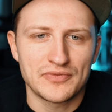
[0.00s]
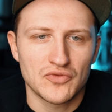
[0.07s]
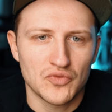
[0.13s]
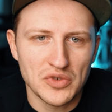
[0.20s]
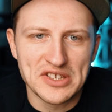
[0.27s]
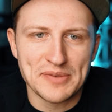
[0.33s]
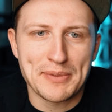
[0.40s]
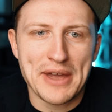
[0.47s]

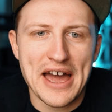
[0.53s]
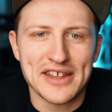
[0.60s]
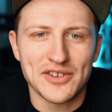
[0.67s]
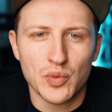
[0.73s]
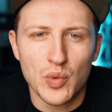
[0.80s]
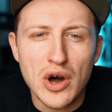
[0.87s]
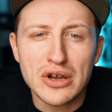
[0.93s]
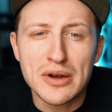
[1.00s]
What's up guys,
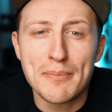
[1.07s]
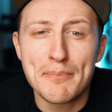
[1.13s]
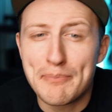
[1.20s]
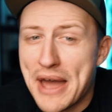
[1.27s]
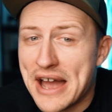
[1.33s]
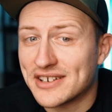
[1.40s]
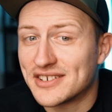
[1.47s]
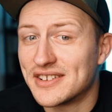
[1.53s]
welcome
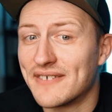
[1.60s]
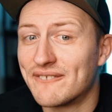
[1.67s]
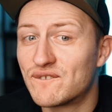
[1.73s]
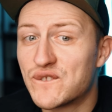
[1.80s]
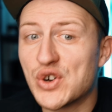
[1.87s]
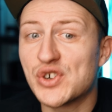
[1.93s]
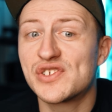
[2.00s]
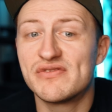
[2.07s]
back to the
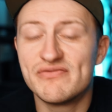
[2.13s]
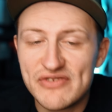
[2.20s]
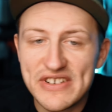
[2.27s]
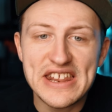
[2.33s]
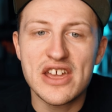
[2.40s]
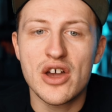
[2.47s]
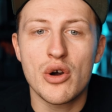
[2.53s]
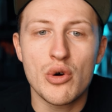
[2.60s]
first
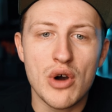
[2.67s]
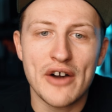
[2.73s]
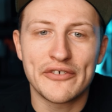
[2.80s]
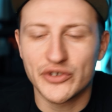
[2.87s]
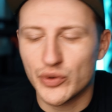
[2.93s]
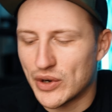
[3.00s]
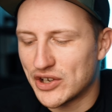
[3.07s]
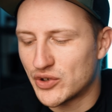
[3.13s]
video of
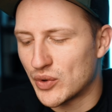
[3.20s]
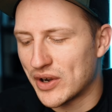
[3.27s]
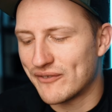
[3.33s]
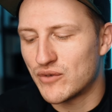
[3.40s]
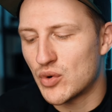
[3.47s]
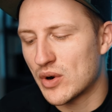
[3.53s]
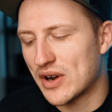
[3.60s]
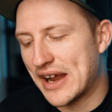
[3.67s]

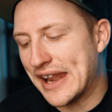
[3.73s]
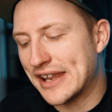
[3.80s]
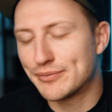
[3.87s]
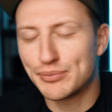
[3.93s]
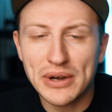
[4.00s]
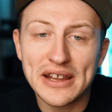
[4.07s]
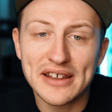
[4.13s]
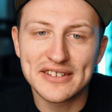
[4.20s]
2024 and it's
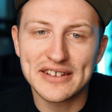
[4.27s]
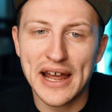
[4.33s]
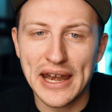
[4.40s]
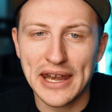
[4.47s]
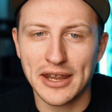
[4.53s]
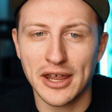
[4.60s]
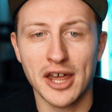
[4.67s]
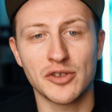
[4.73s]
pretty
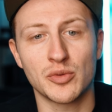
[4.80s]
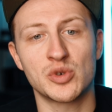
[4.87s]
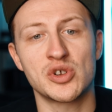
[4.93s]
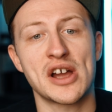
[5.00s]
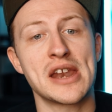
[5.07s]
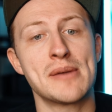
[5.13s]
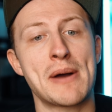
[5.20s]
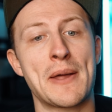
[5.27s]
exciting because we're
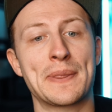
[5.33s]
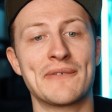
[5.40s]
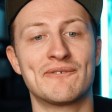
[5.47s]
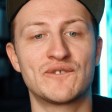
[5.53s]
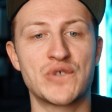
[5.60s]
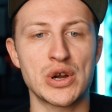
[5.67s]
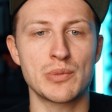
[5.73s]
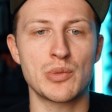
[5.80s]
talking about the
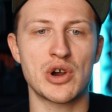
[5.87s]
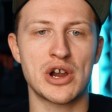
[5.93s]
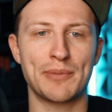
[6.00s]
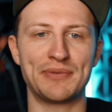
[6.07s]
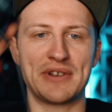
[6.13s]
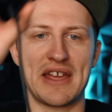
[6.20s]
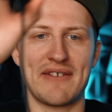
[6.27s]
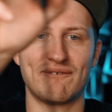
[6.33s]
firmware update